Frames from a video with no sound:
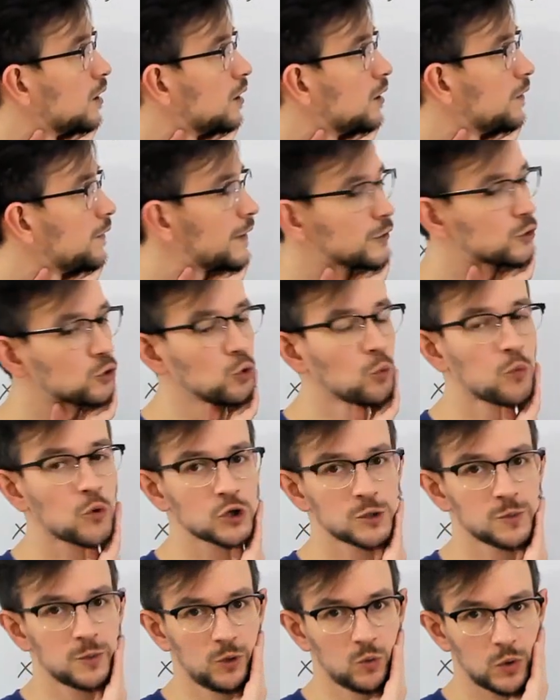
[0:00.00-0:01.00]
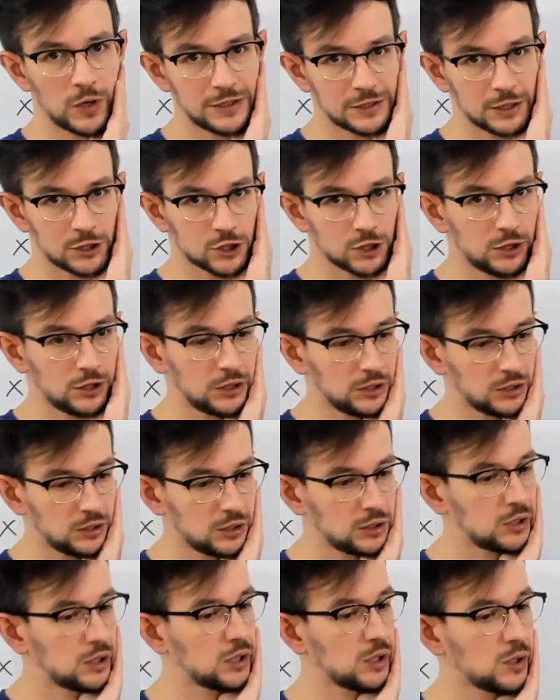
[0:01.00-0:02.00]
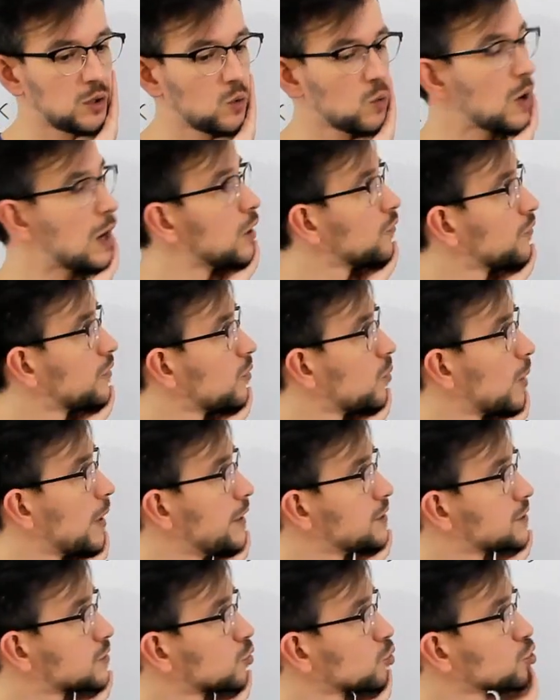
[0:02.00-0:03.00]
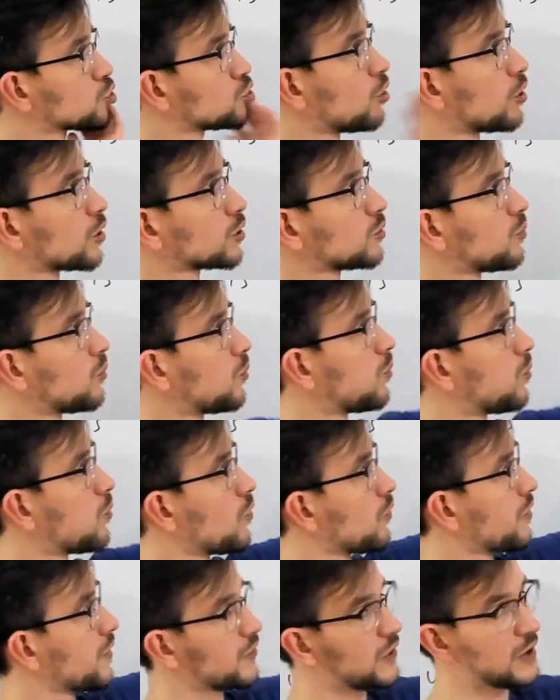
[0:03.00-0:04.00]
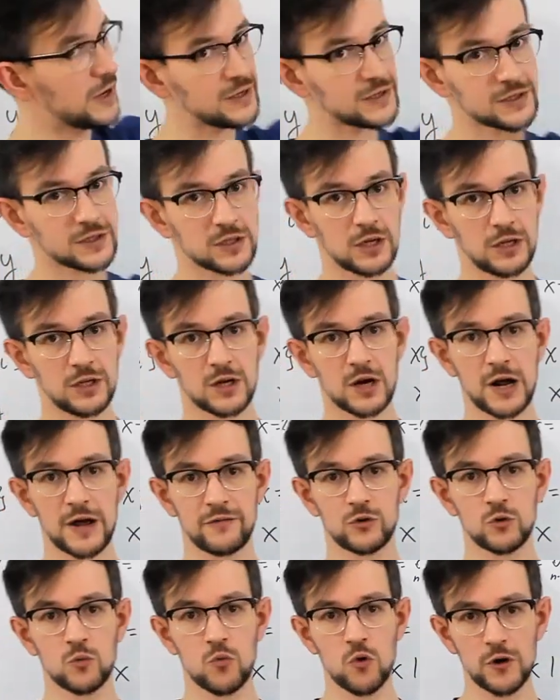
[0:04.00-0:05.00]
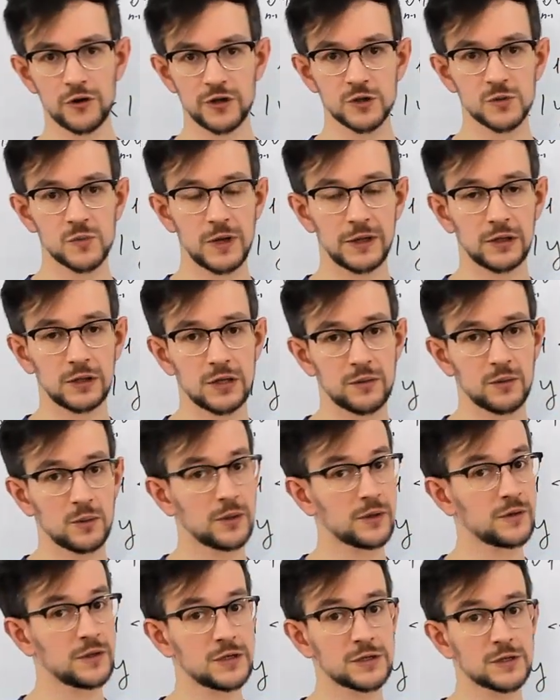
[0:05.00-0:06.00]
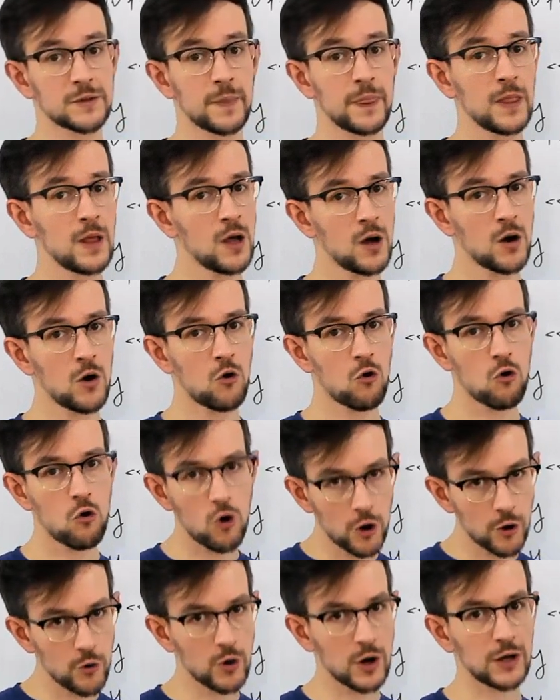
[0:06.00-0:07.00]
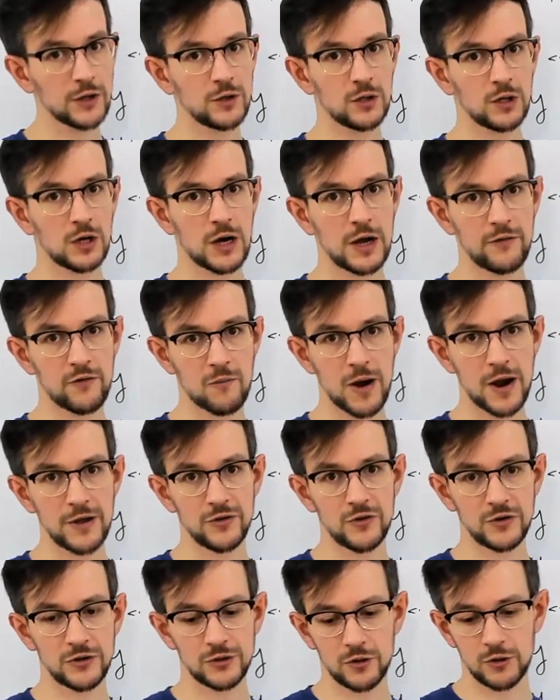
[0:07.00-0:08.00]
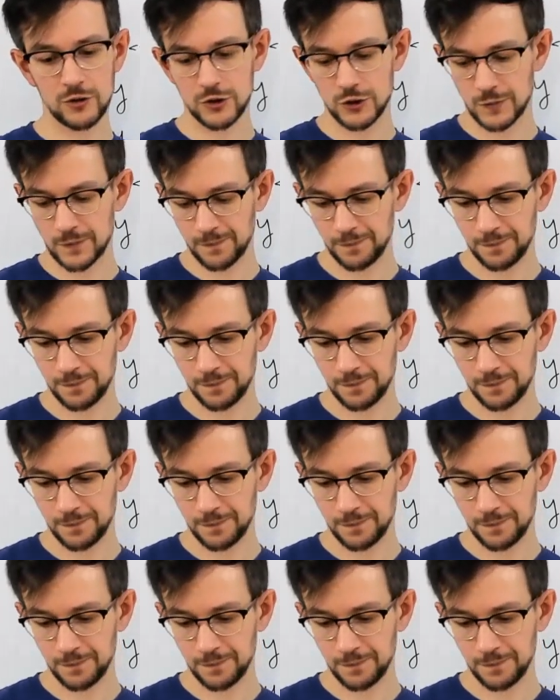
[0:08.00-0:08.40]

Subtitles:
There are two possible ways actually. One of the ways is to sort both arrays and have 2 pointers method down like this. Or you can have a binary search.